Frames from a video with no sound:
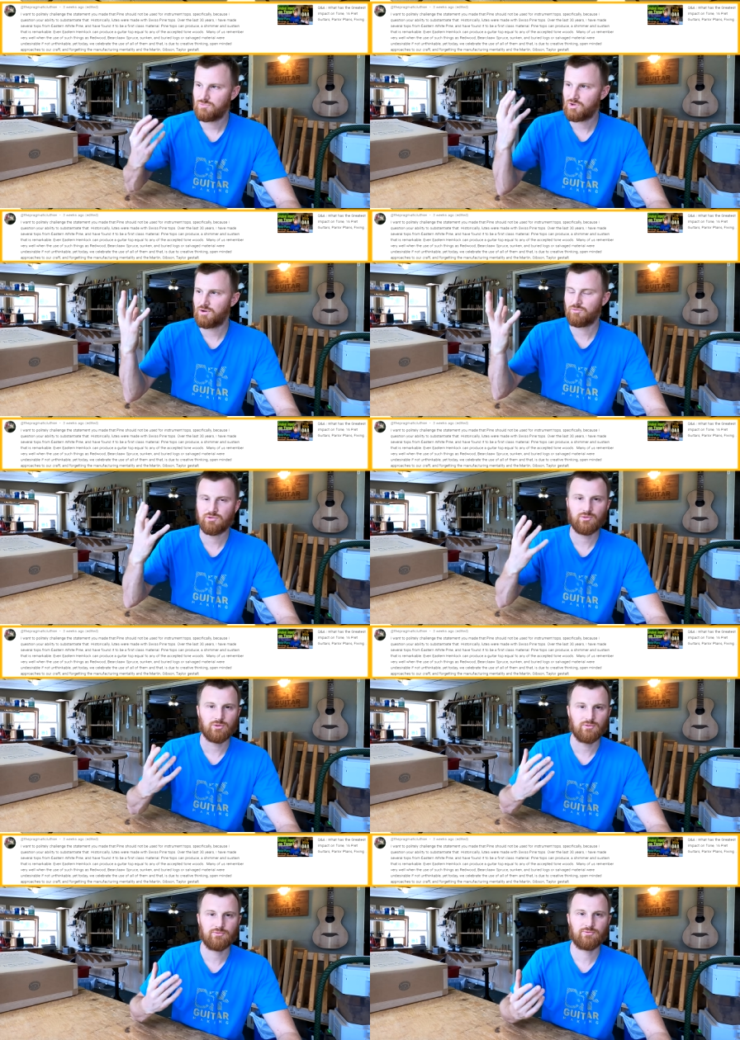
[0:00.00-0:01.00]
you know,
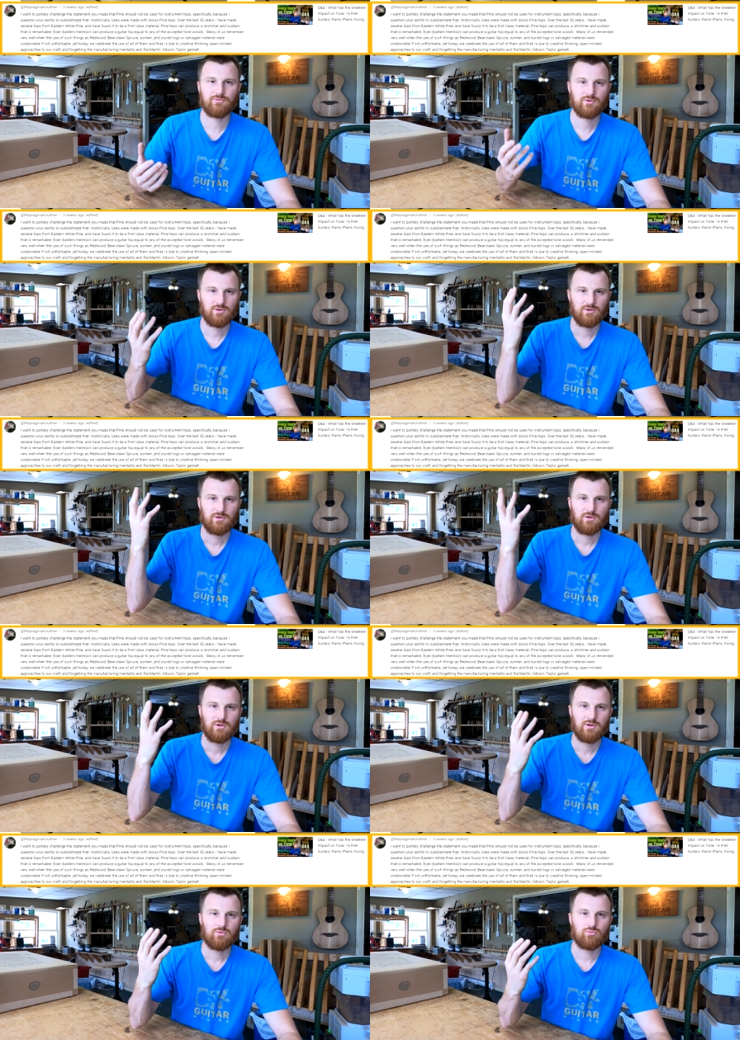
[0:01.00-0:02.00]
sort of
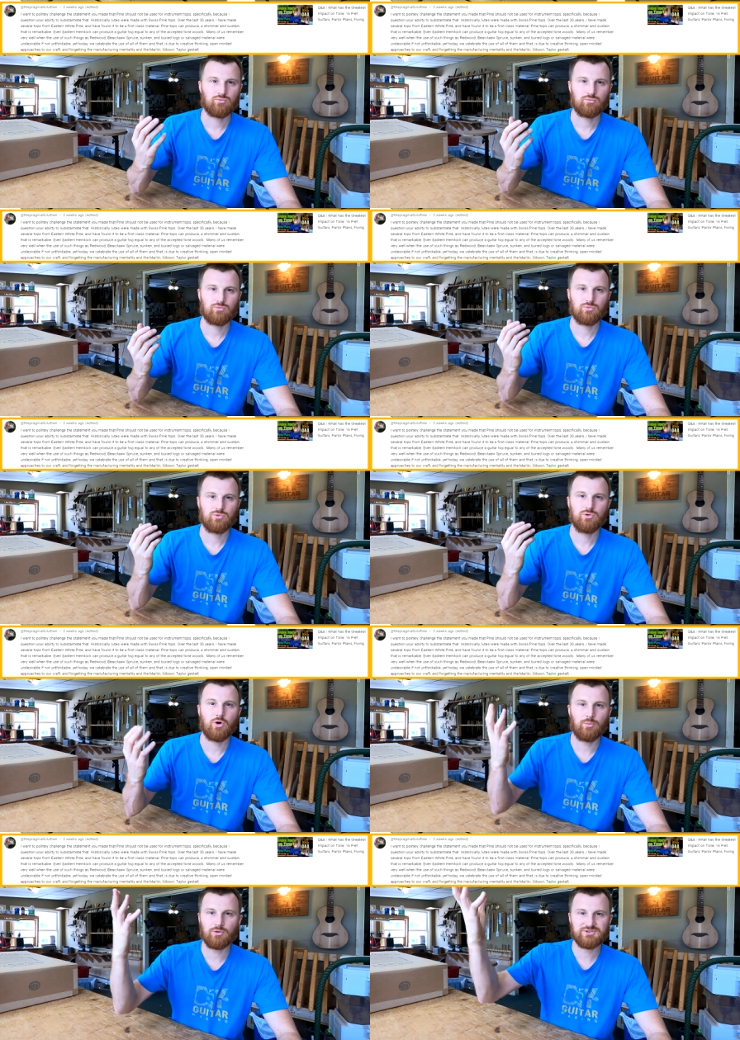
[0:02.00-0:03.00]

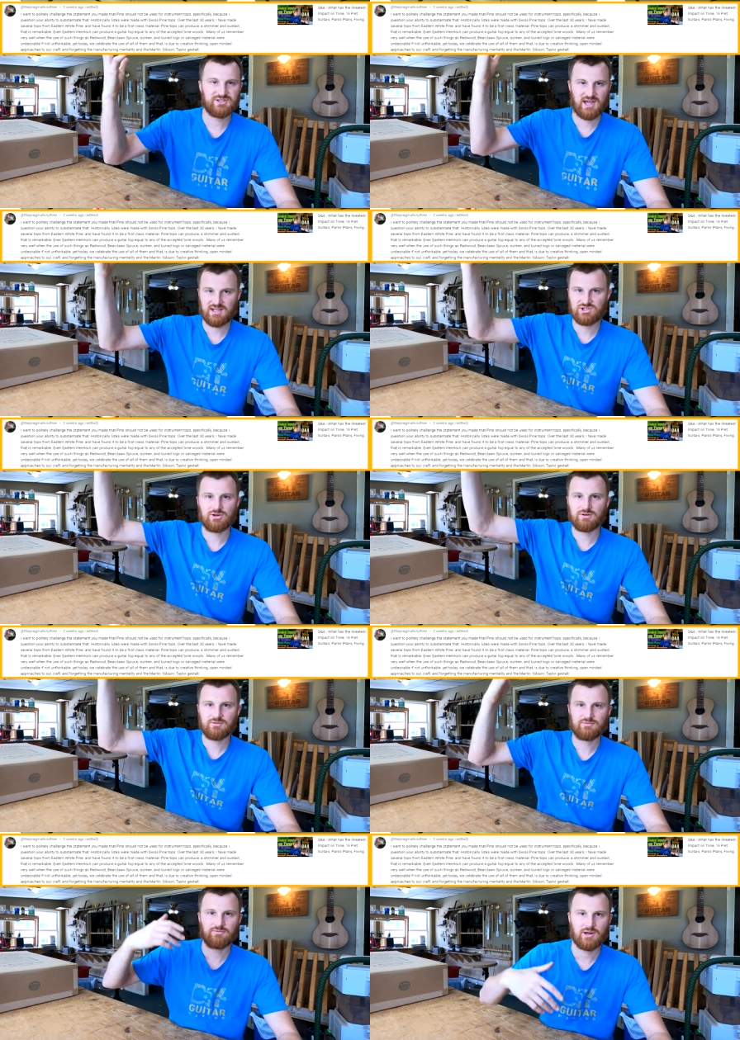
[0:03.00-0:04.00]
noble stature,
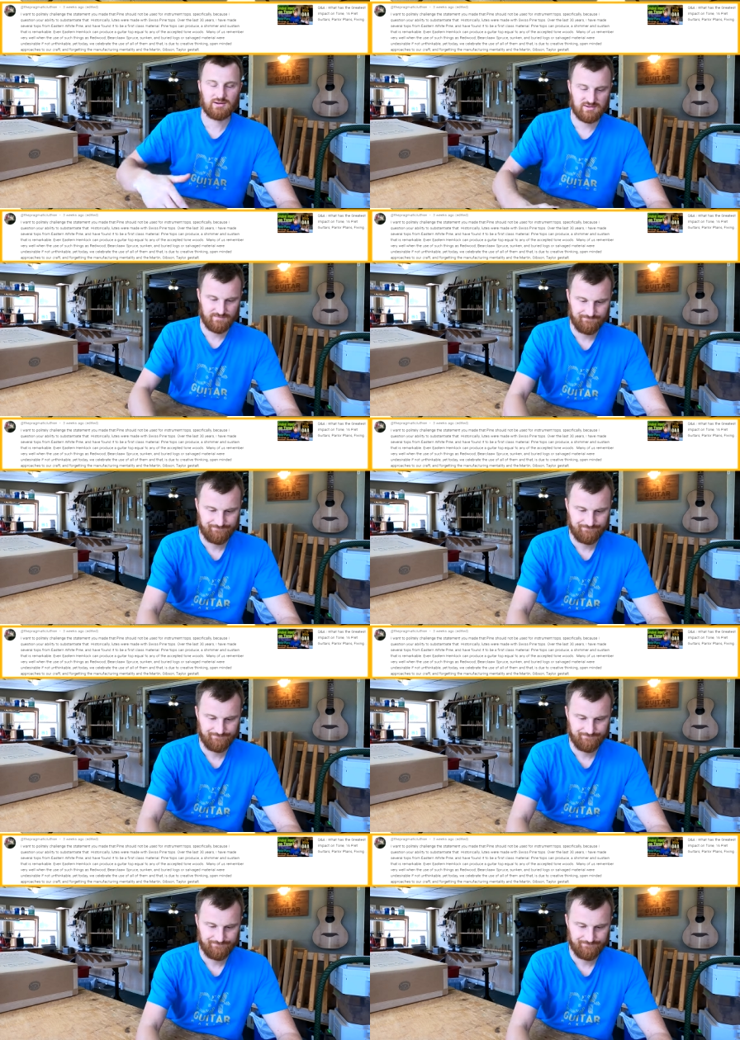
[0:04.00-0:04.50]
right?